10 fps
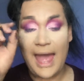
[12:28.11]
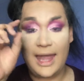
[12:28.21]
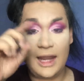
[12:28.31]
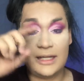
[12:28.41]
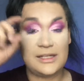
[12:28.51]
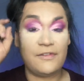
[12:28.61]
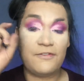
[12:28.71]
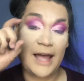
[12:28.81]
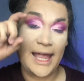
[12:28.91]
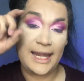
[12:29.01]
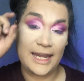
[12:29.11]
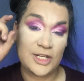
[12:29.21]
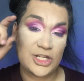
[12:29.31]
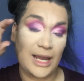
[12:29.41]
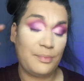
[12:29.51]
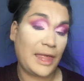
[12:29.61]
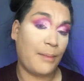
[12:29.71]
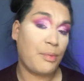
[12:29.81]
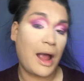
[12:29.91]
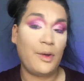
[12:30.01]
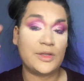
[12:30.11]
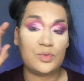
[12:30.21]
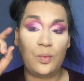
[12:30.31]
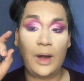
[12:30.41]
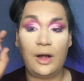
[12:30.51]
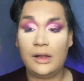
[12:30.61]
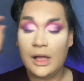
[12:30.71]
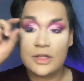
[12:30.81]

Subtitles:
and define and shape that brow as well